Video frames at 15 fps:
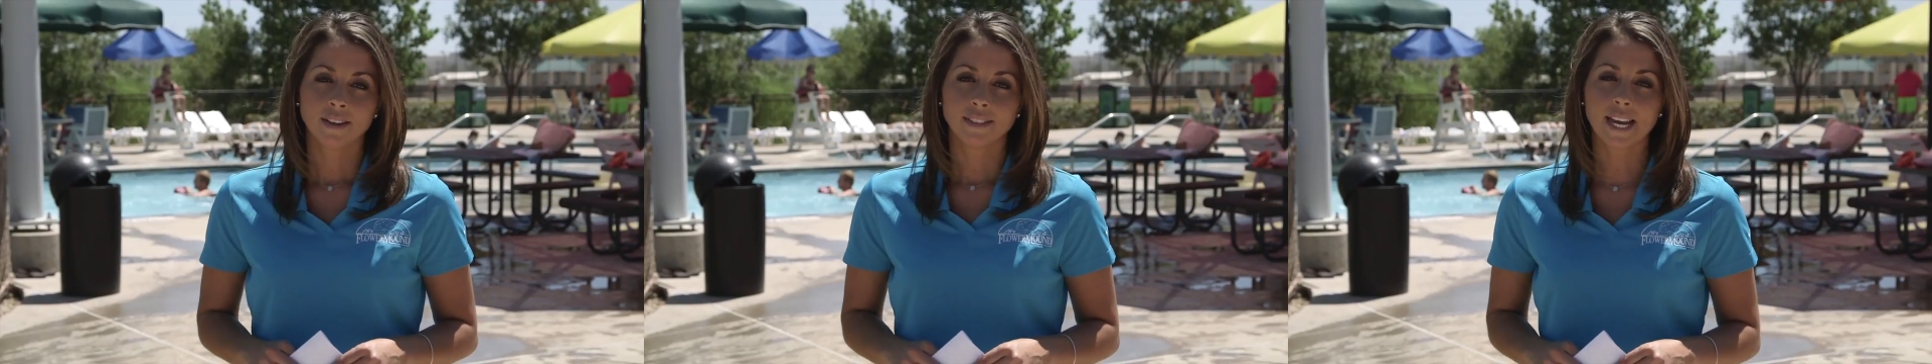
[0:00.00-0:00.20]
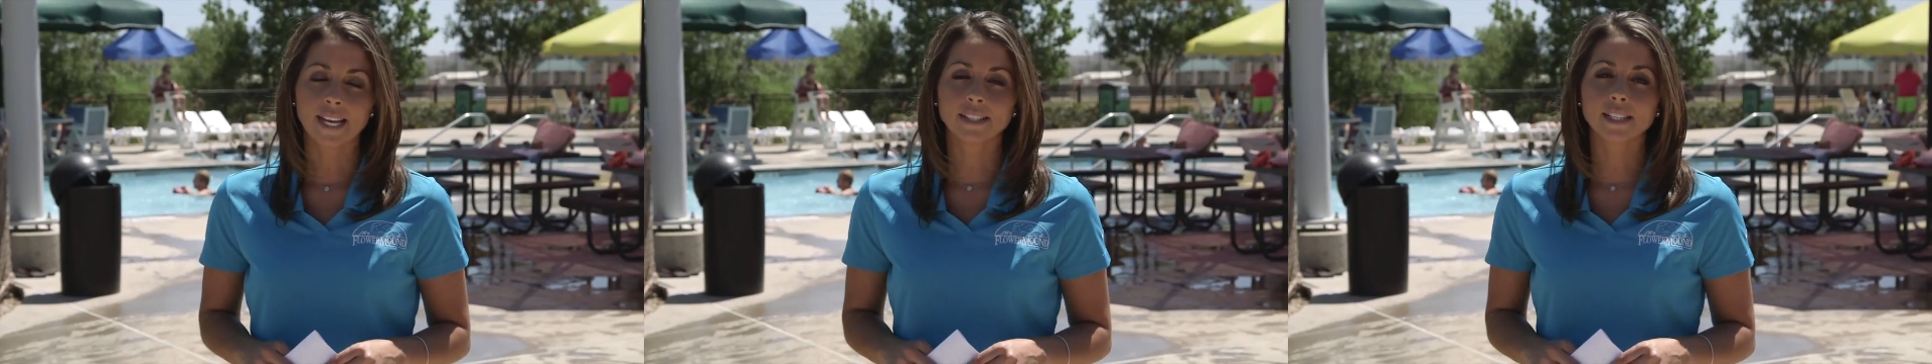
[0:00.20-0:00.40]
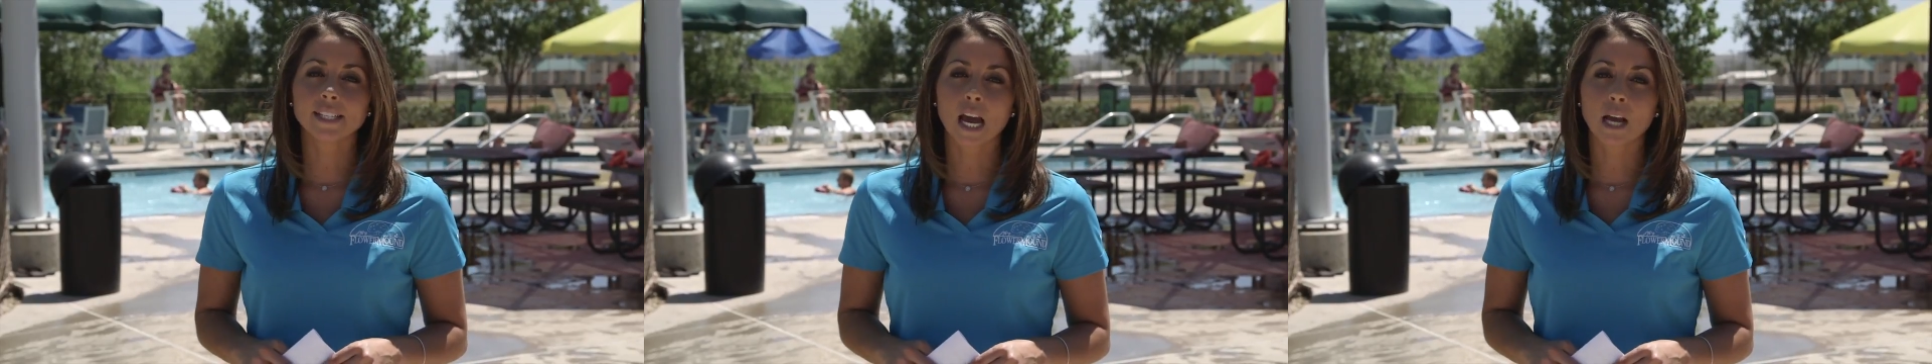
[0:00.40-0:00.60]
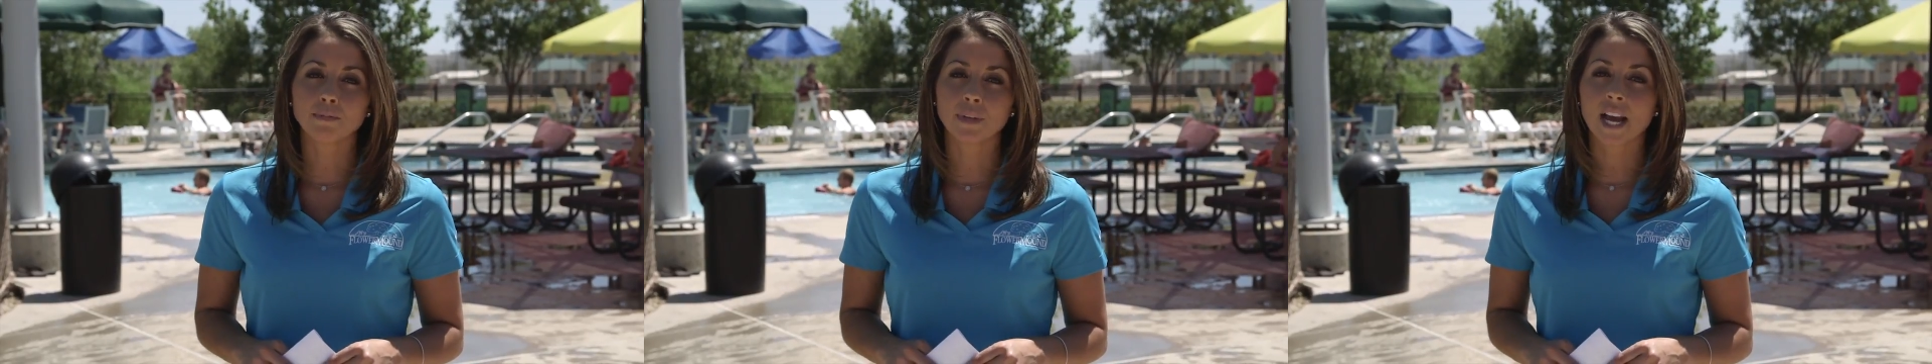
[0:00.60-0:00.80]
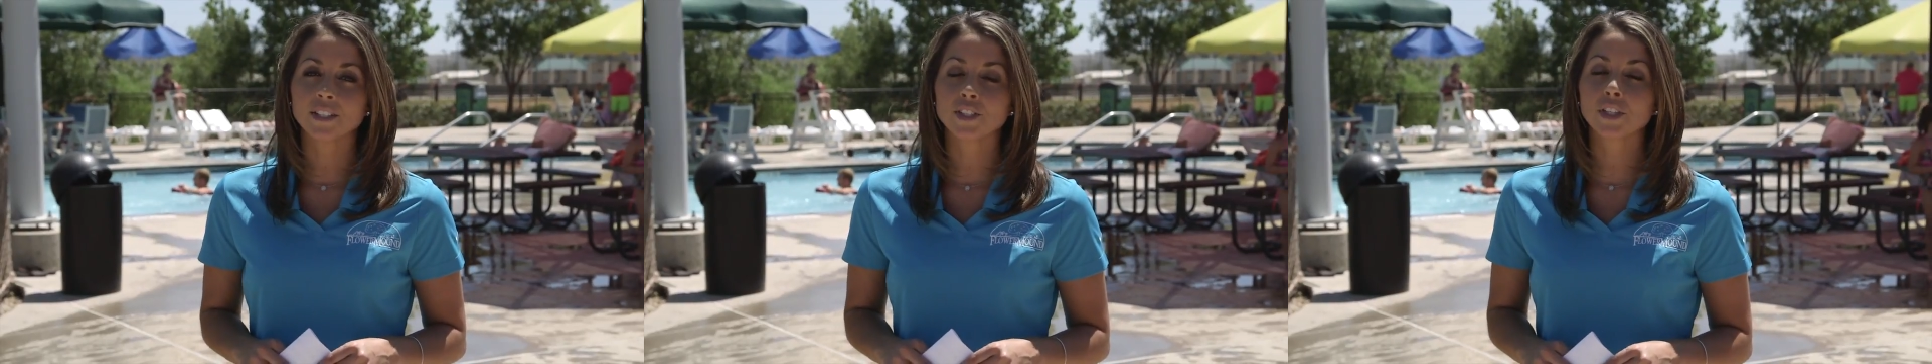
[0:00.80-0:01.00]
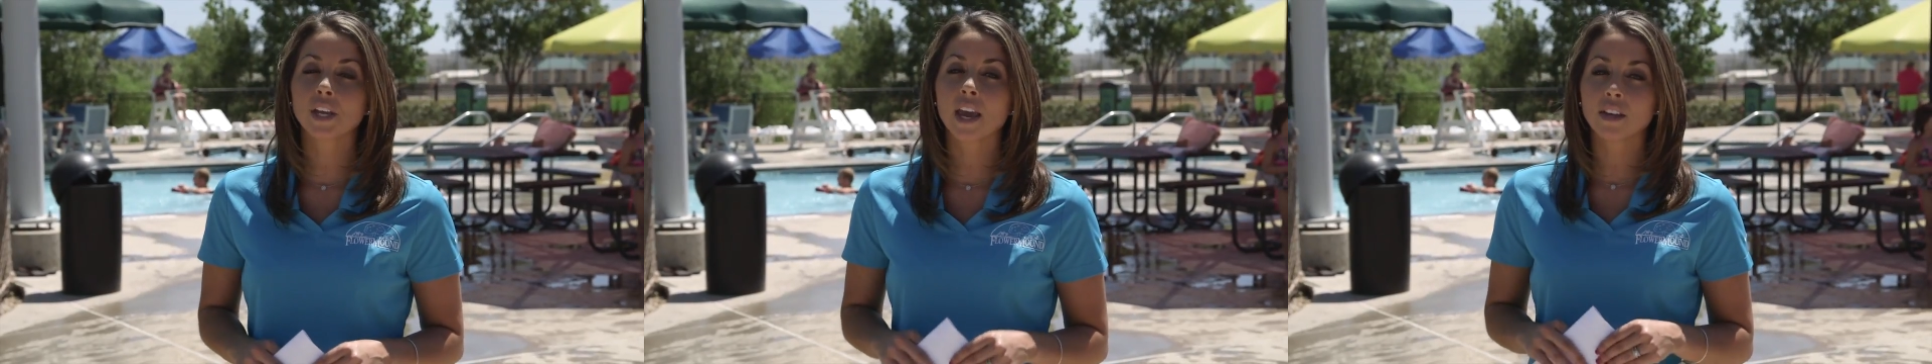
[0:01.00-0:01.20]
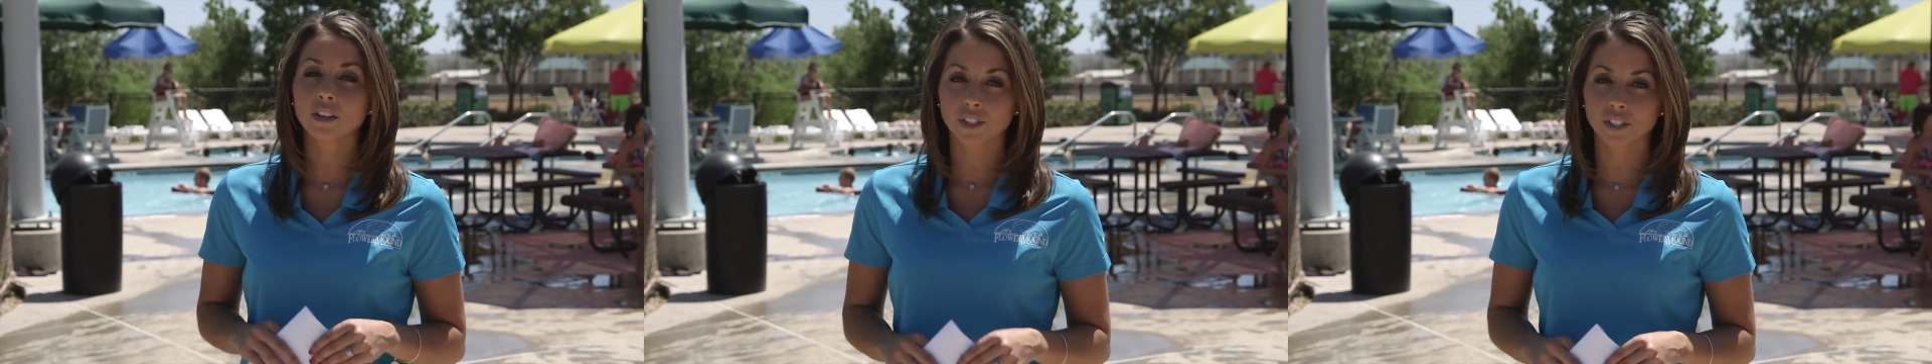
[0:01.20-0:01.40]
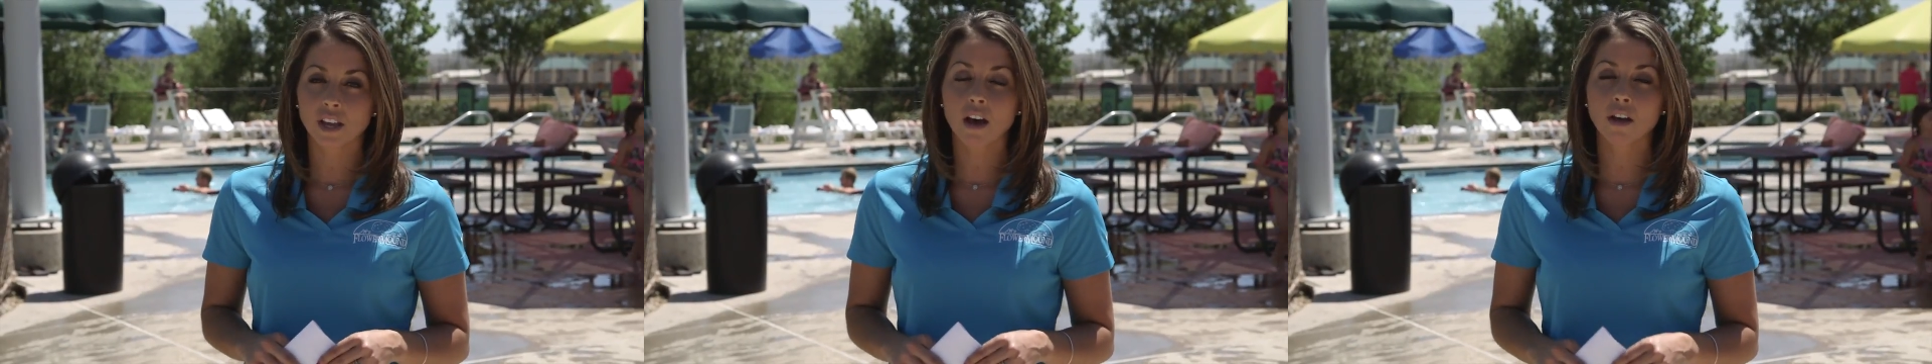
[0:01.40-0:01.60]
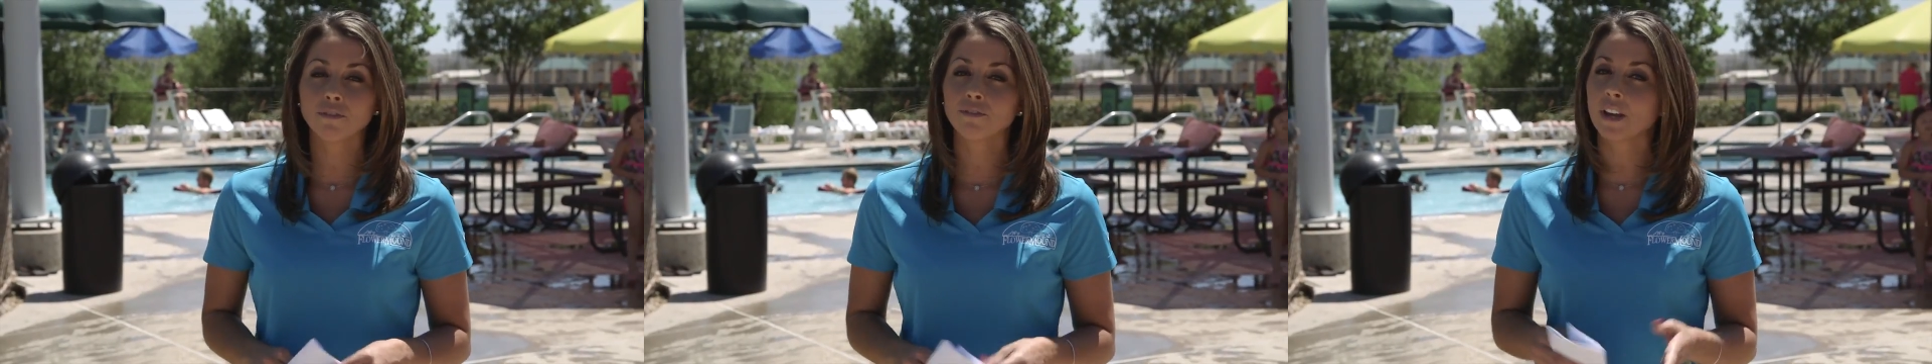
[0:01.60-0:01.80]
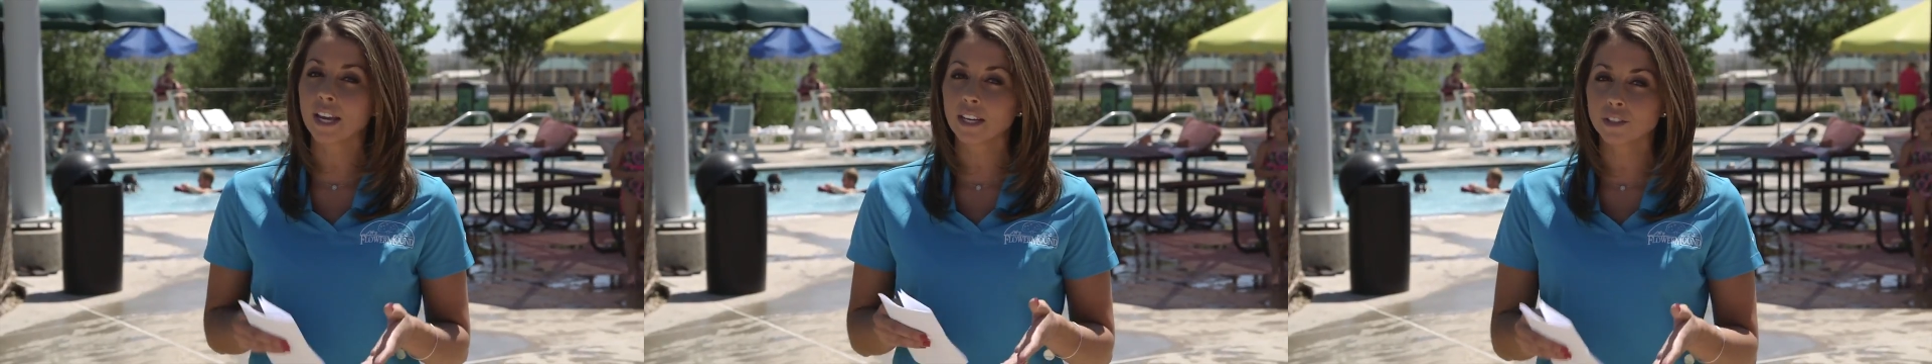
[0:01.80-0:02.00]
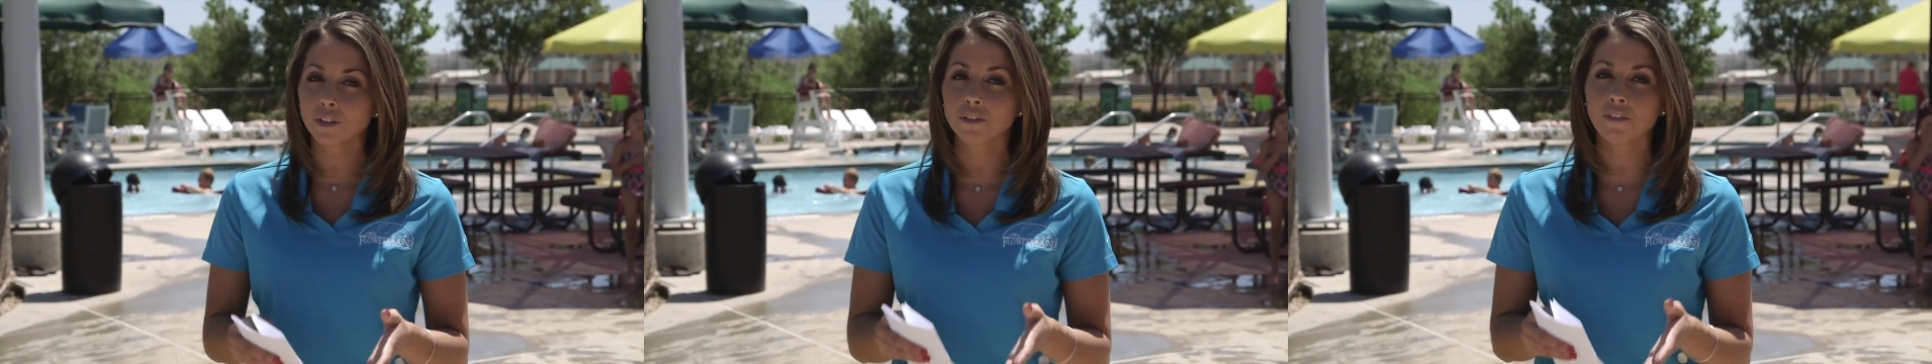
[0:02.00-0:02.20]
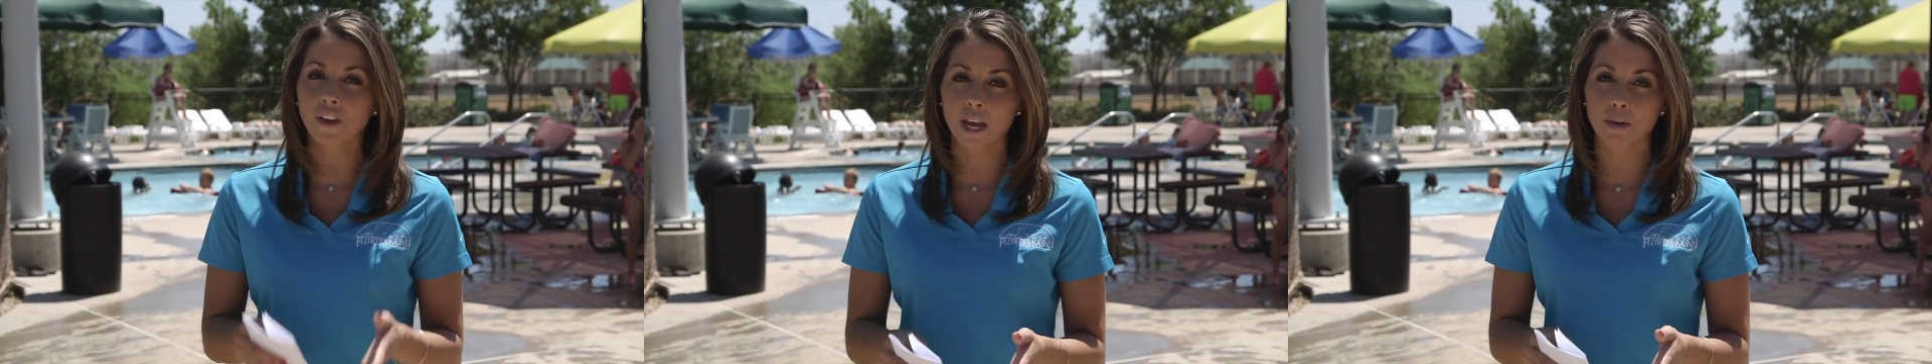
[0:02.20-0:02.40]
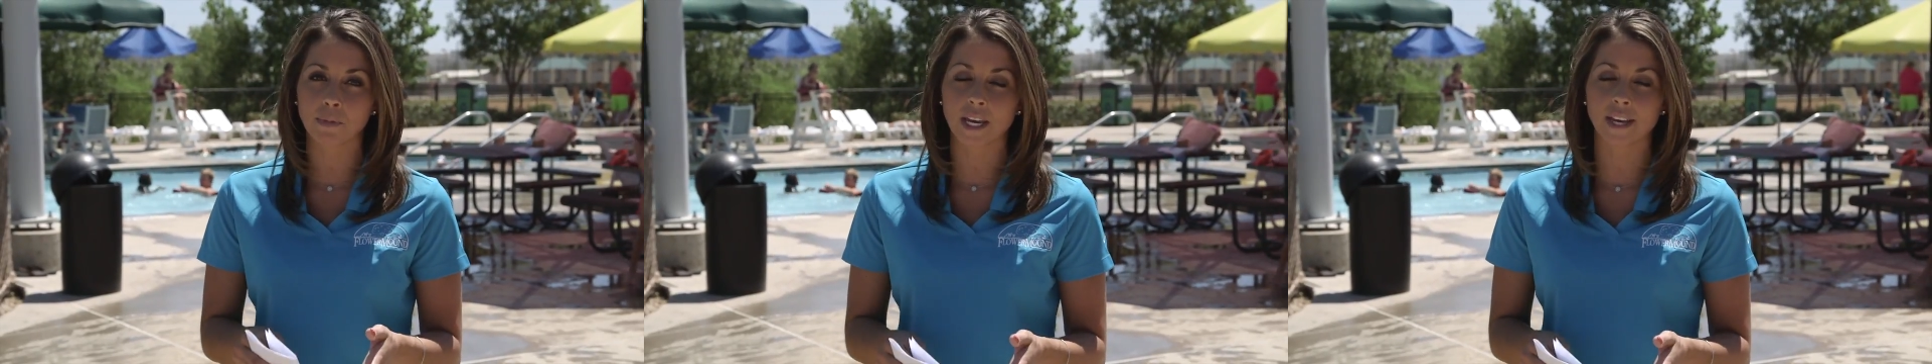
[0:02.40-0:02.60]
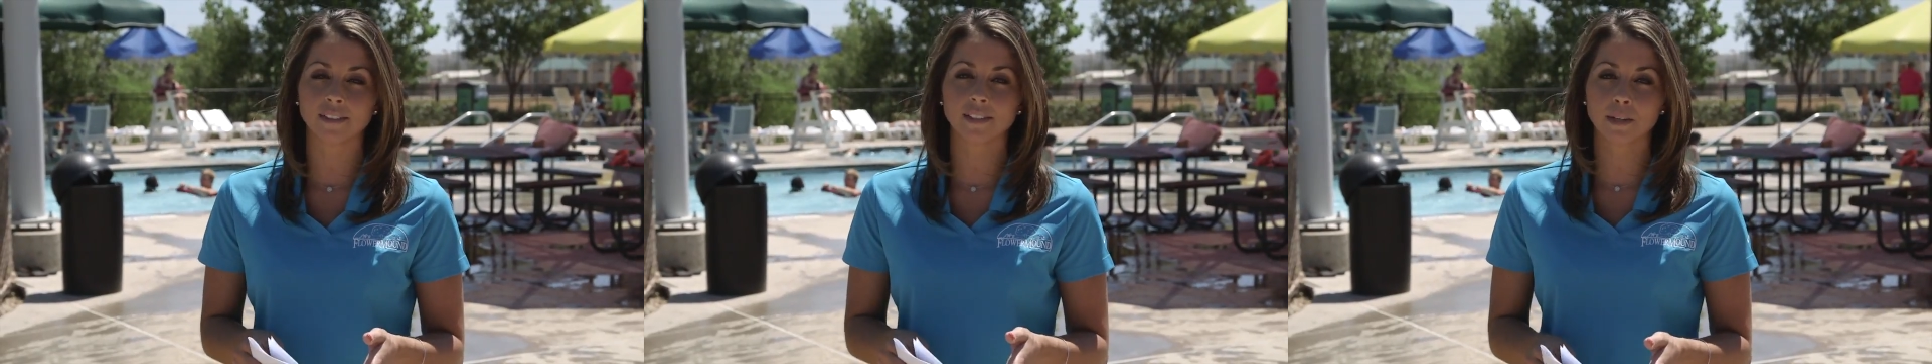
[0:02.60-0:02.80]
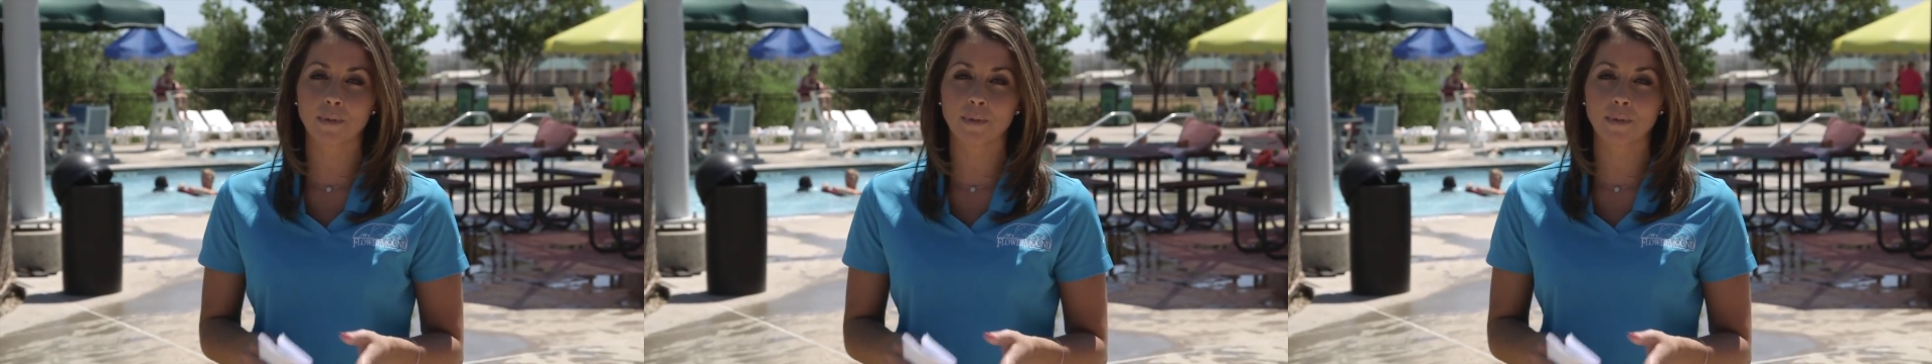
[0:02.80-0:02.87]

Take the time to educate yourself and your family